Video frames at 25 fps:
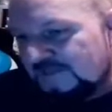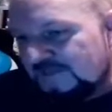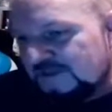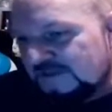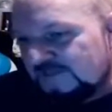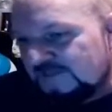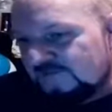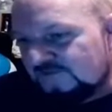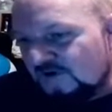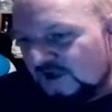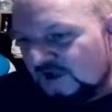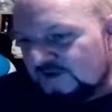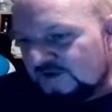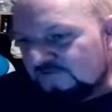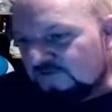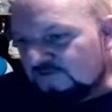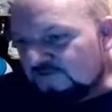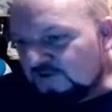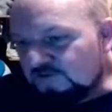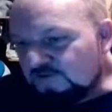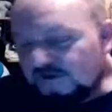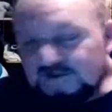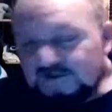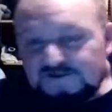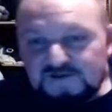I think they've kind of
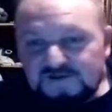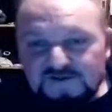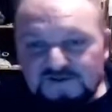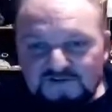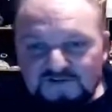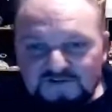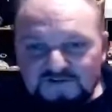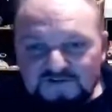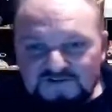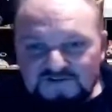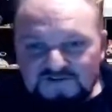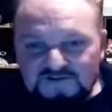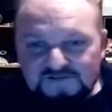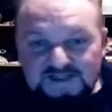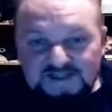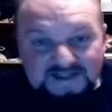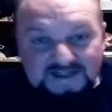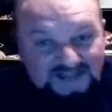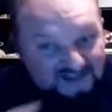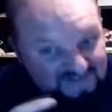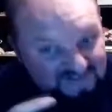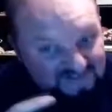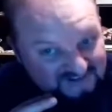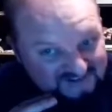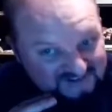regretted the decision of
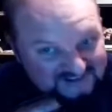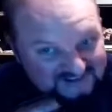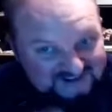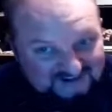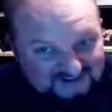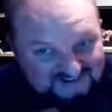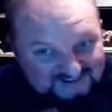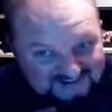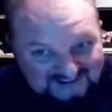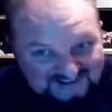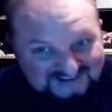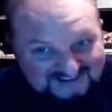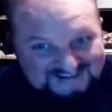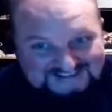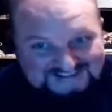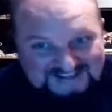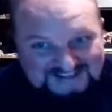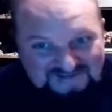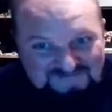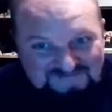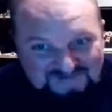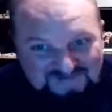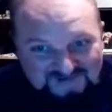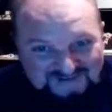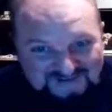letting us in there at
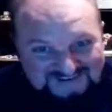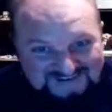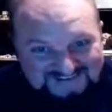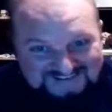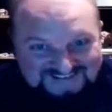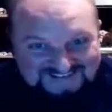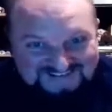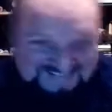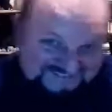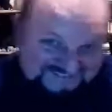some point.